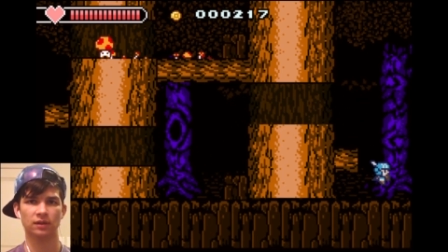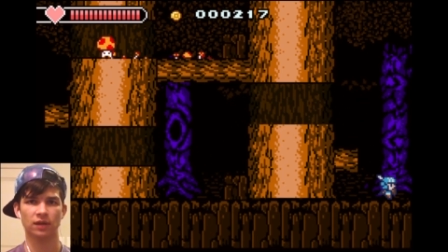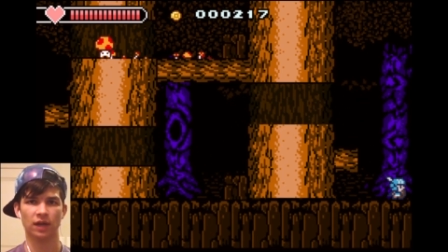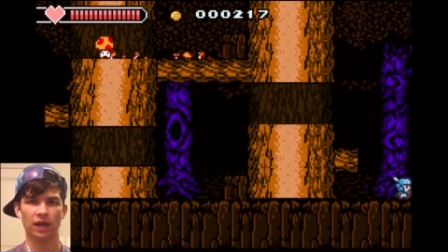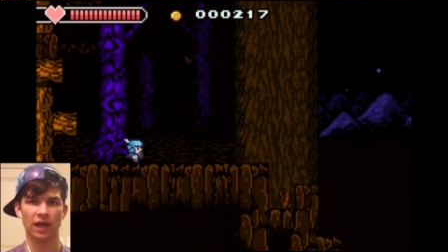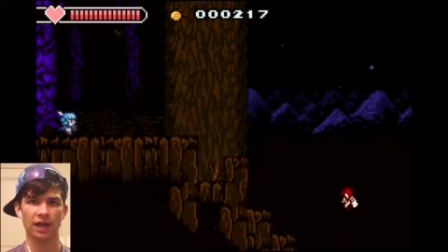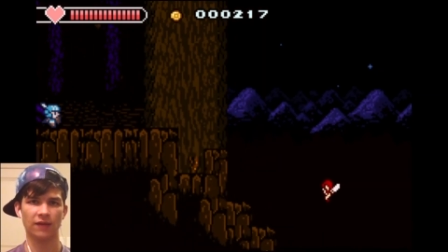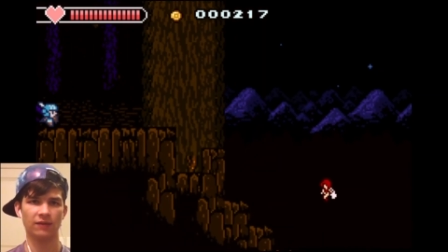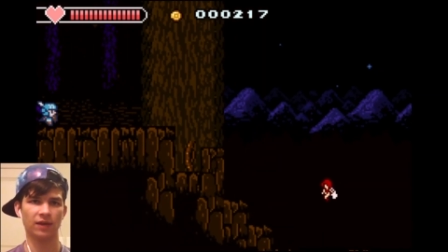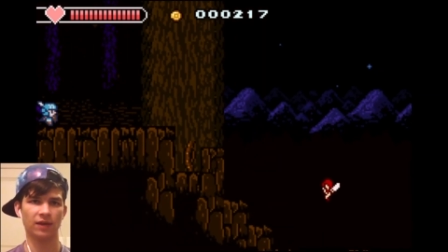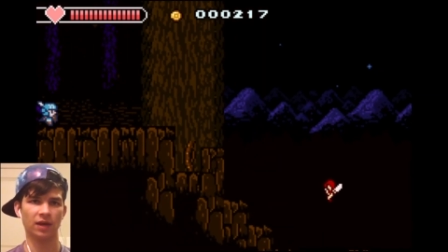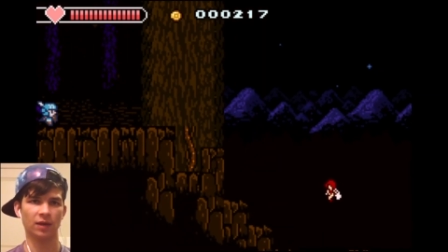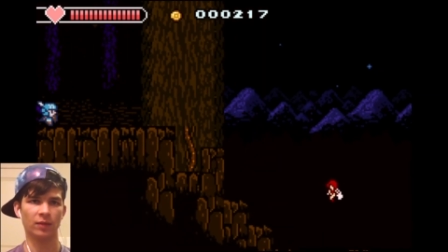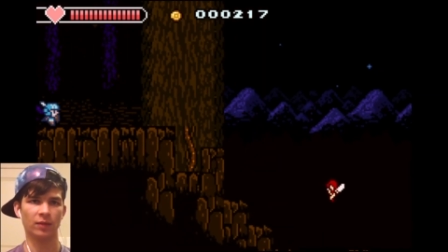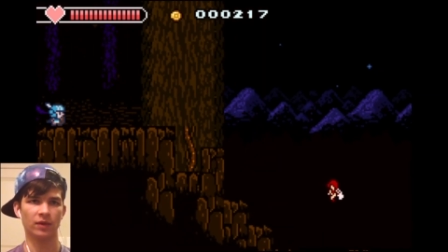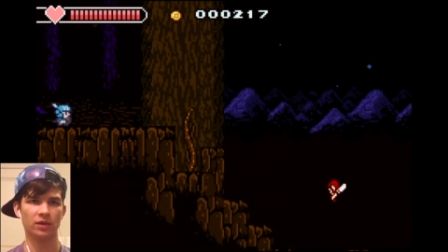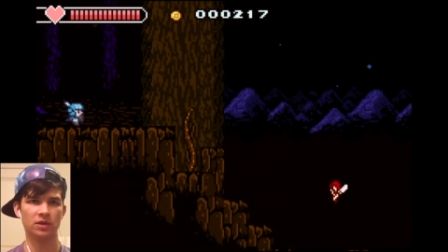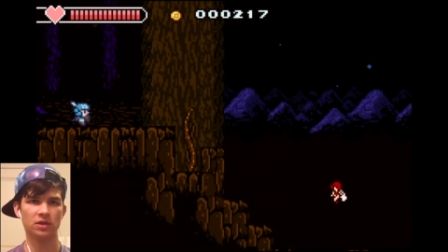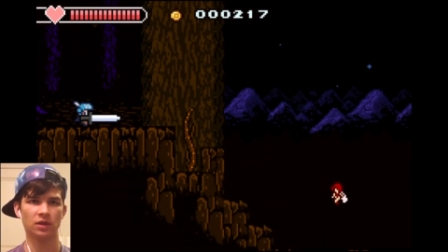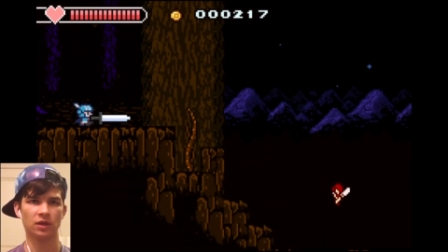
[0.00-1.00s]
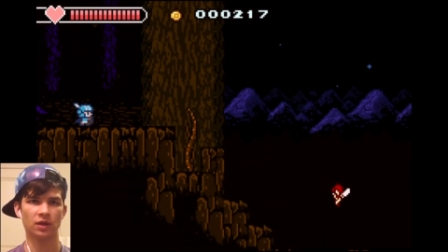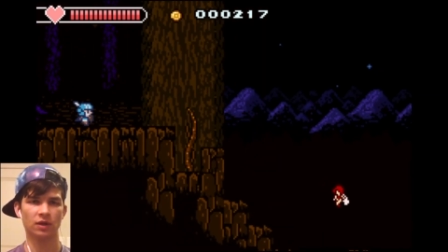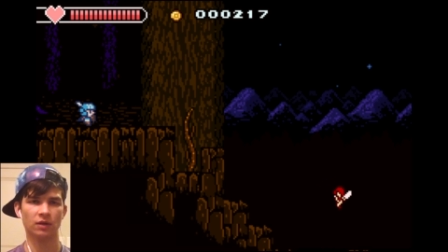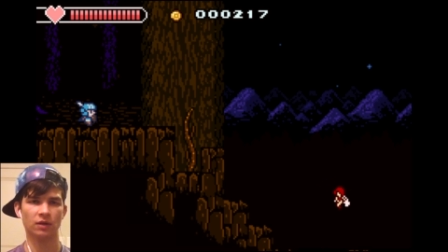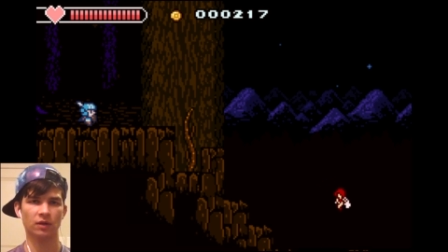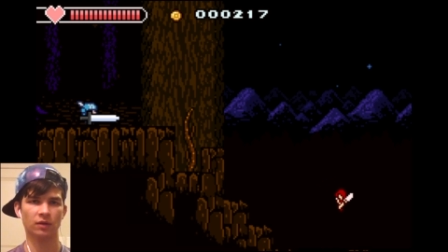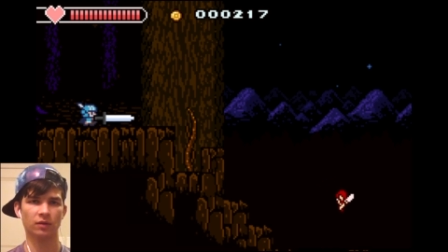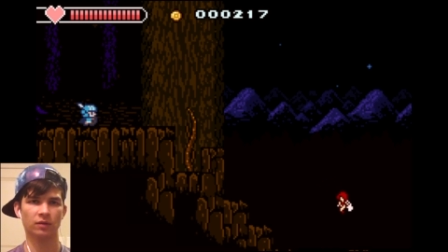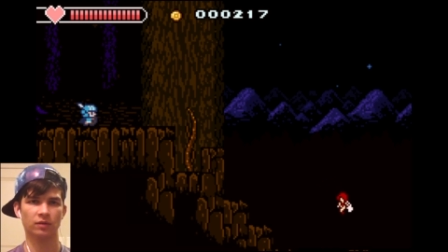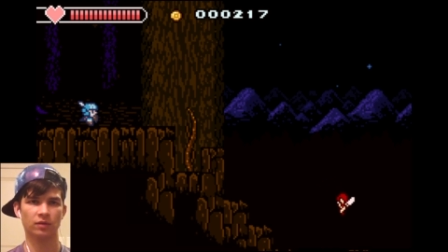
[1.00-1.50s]
I can't even get up there, so I don't
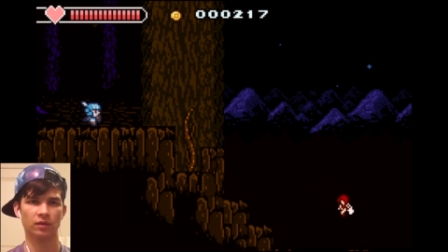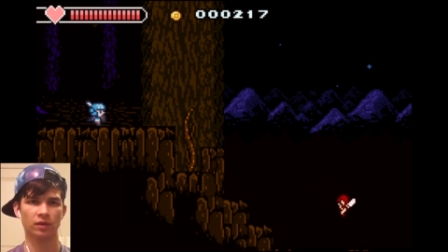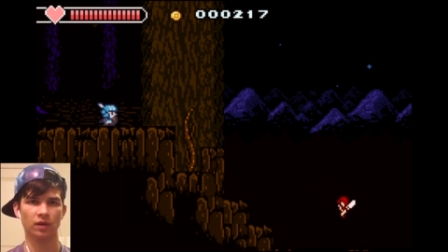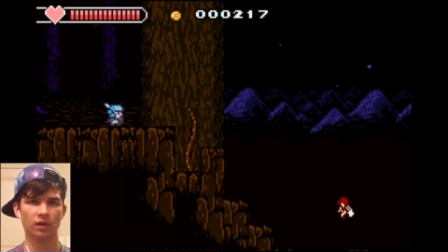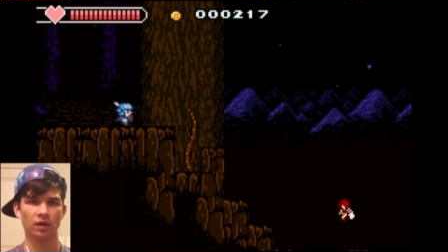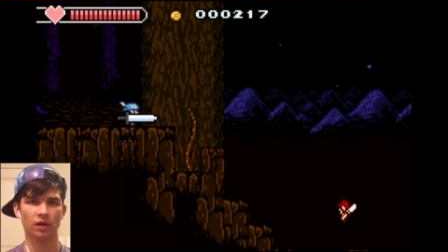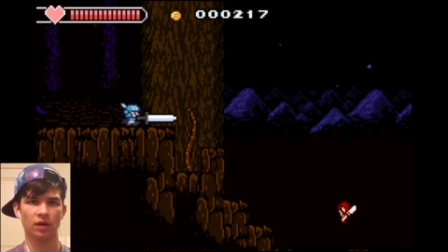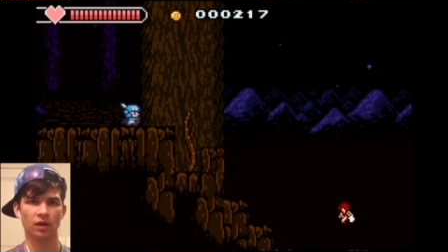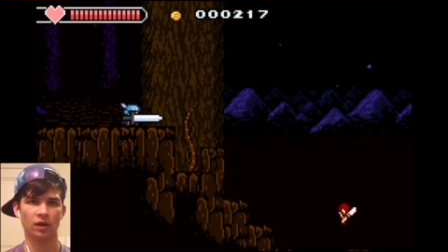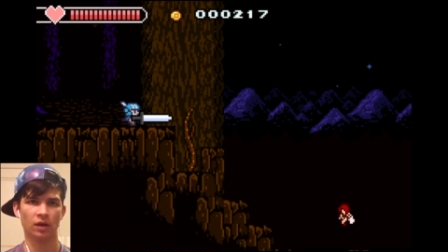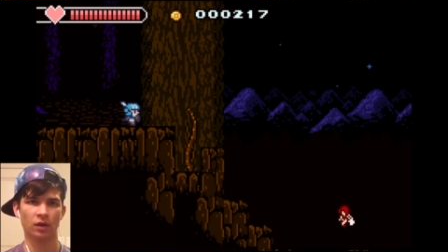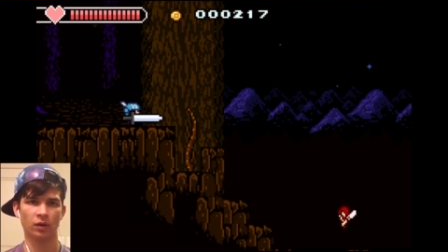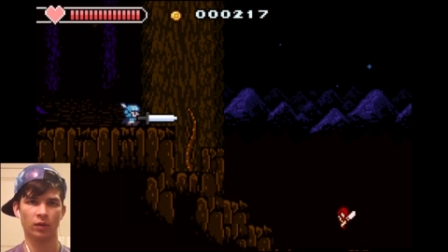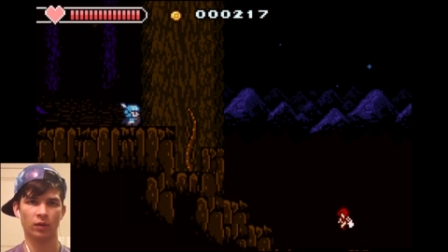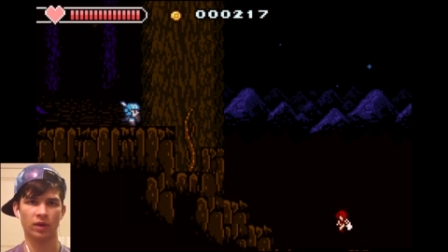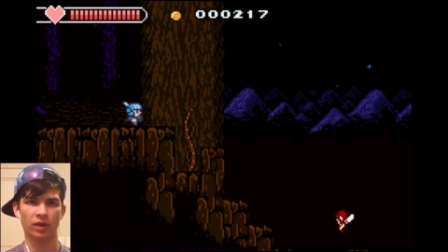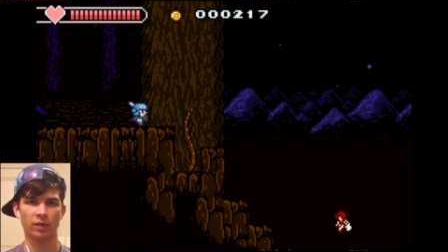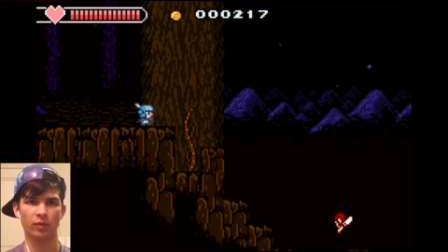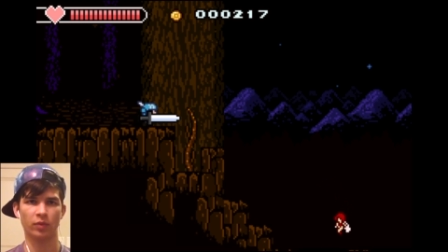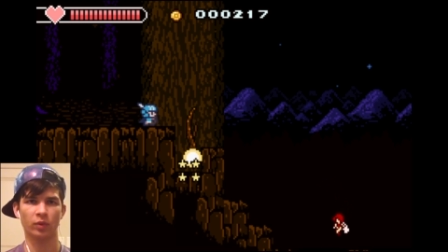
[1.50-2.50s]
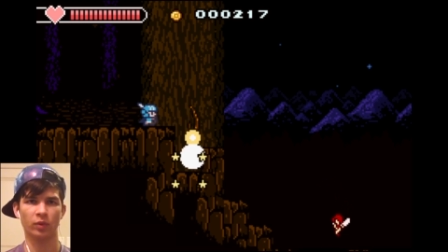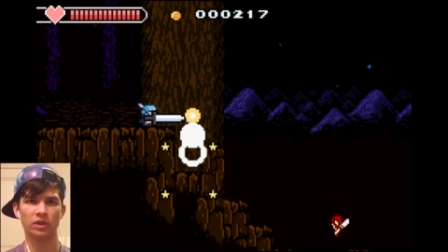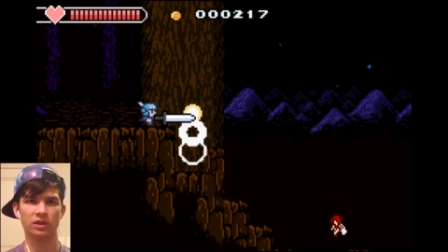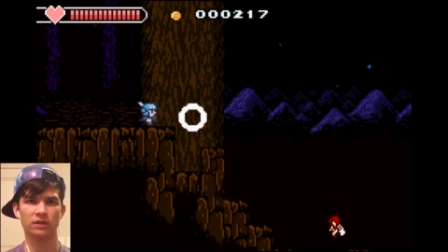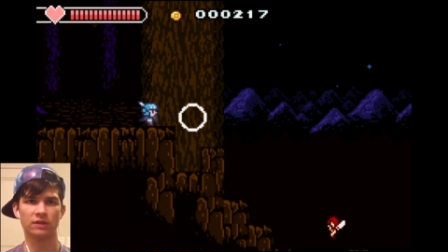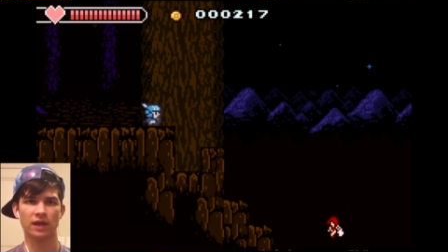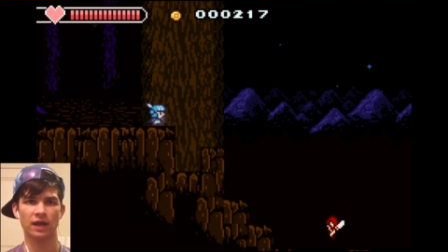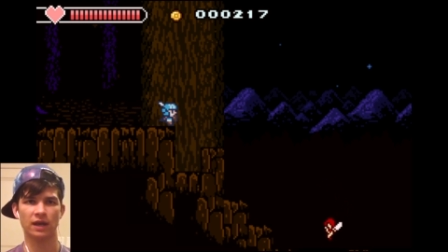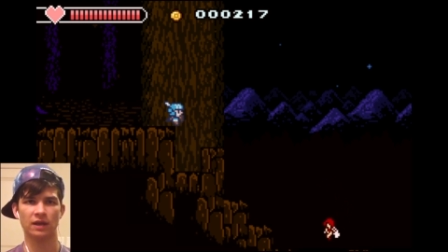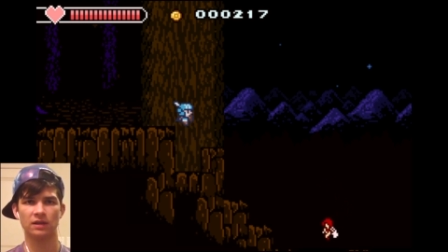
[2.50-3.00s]
know what the point
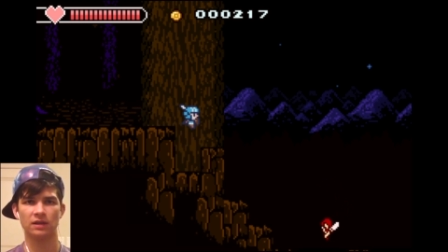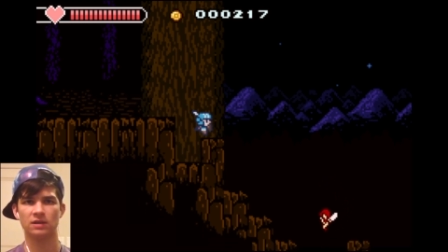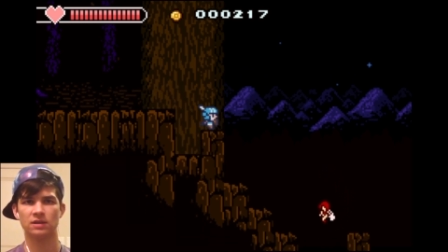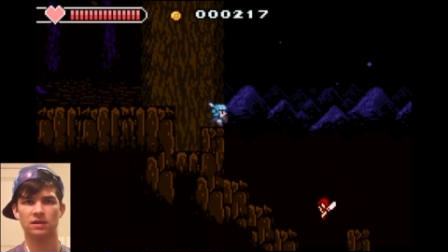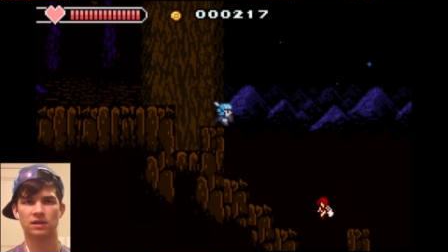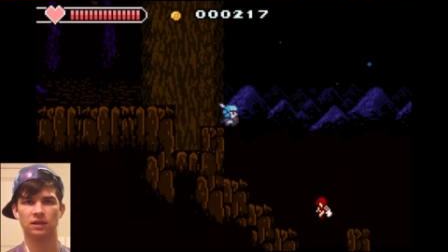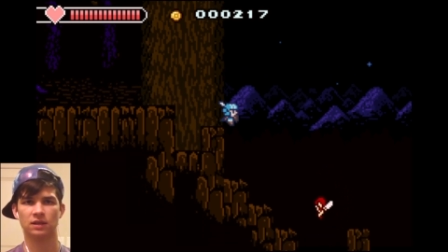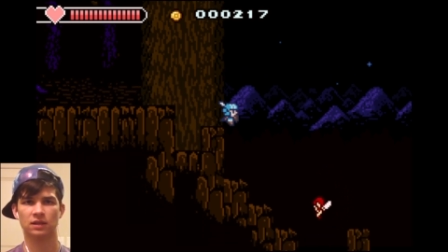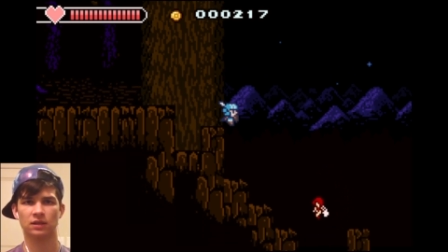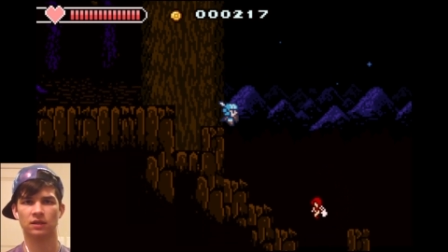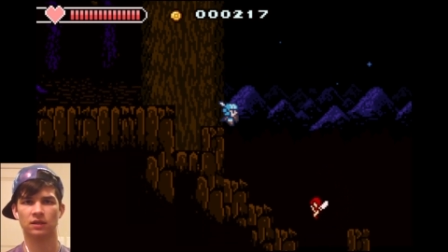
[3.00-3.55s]
of that is.